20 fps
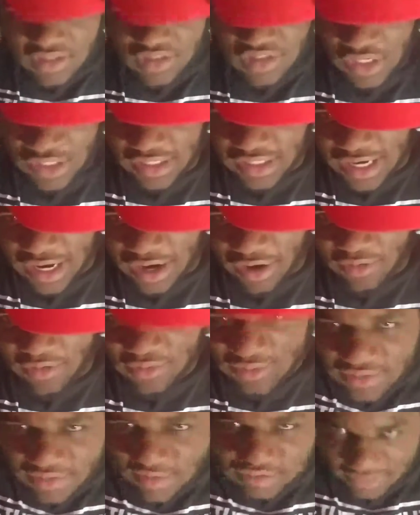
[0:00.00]
Check it
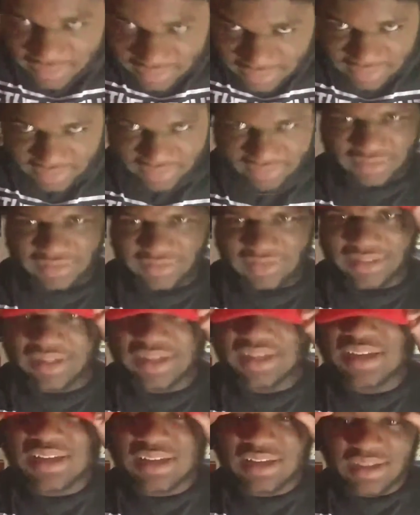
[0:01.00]
out.
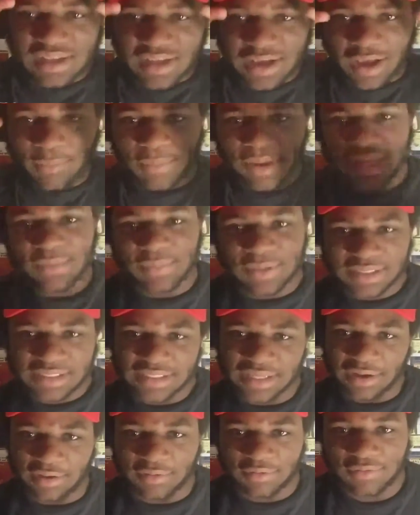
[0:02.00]
I made it
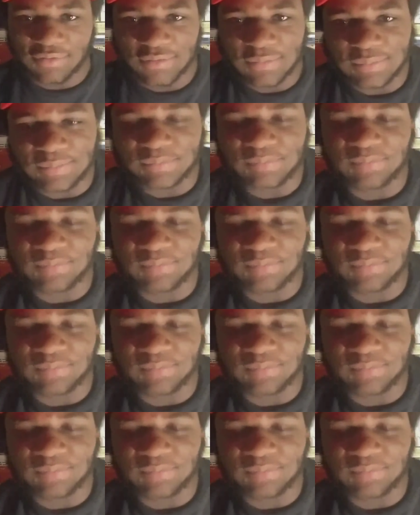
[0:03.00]
myself.